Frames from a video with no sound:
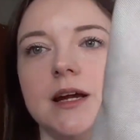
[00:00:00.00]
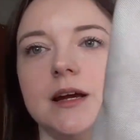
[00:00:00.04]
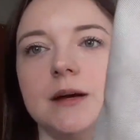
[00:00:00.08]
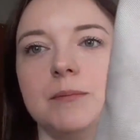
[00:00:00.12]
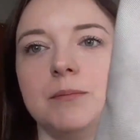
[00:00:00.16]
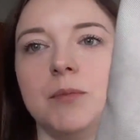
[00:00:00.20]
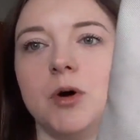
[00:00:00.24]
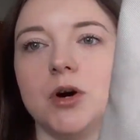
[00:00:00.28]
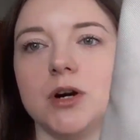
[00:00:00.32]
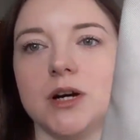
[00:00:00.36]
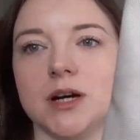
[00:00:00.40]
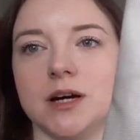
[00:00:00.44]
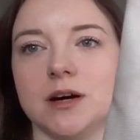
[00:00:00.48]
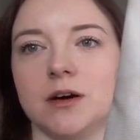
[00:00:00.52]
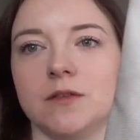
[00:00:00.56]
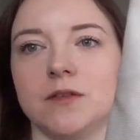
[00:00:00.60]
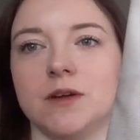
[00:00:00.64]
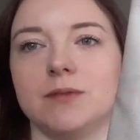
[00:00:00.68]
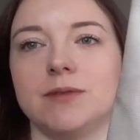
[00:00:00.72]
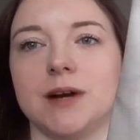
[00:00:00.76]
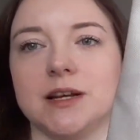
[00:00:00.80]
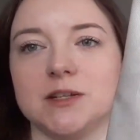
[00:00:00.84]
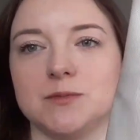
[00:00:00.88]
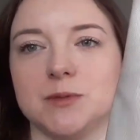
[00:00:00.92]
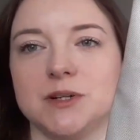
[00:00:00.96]
mocha, on the
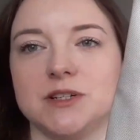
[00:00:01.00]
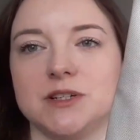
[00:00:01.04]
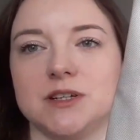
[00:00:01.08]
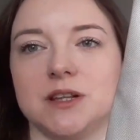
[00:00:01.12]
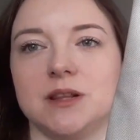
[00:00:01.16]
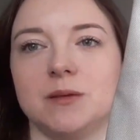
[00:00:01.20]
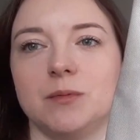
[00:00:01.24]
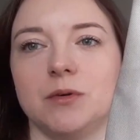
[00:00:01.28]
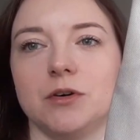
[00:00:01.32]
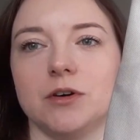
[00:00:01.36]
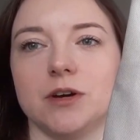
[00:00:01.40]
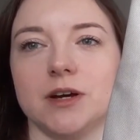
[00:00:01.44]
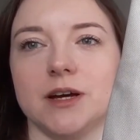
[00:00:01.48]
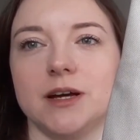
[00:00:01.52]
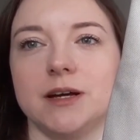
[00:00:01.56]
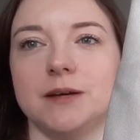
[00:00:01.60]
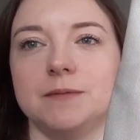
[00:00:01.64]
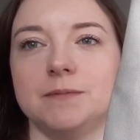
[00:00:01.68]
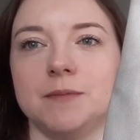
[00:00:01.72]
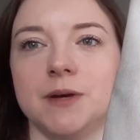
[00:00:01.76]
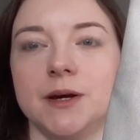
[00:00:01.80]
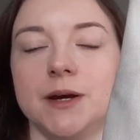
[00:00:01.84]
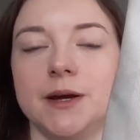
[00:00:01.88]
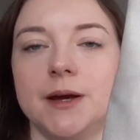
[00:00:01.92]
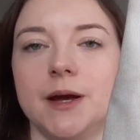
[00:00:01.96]
raspberries in the mocha,
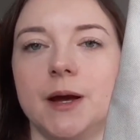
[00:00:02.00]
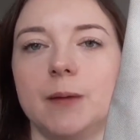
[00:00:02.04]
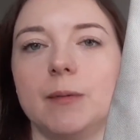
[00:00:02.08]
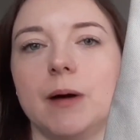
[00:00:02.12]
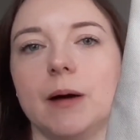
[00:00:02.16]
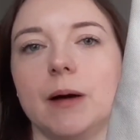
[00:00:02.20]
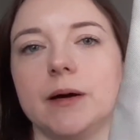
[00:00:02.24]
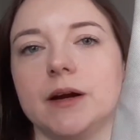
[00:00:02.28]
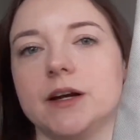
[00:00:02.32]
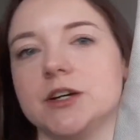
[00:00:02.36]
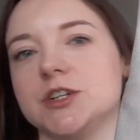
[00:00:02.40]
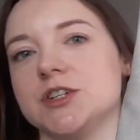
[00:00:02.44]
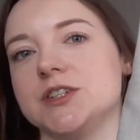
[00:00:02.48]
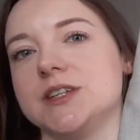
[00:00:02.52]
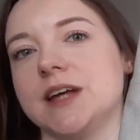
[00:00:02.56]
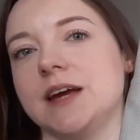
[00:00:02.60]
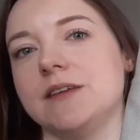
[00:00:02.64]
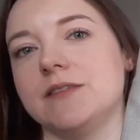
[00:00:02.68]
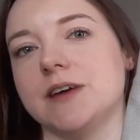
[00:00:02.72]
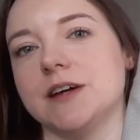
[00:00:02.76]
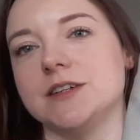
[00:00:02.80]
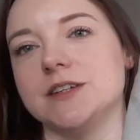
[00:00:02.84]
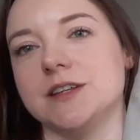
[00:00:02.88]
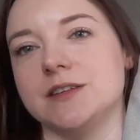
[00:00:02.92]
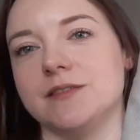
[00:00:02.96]
but I'm going to just save
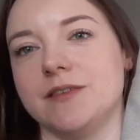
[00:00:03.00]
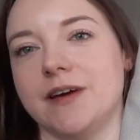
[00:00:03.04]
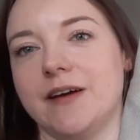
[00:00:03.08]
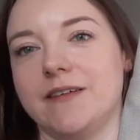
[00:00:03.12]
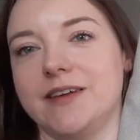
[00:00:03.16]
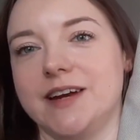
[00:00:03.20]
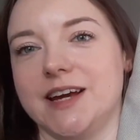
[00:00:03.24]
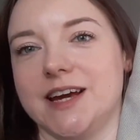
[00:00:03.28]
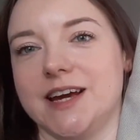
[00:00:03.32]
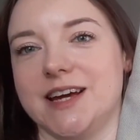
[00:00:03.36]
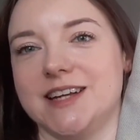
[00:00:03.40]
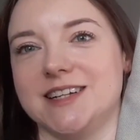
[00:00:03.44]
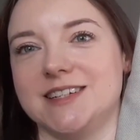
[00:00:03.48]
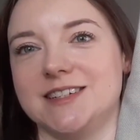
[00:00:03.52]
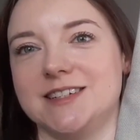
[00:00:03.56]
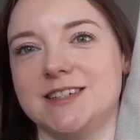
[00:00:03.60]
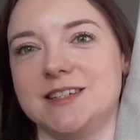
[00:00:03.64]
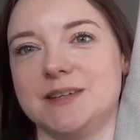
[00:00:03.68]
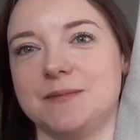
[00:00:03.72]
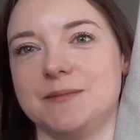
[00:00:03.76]
that to the very end.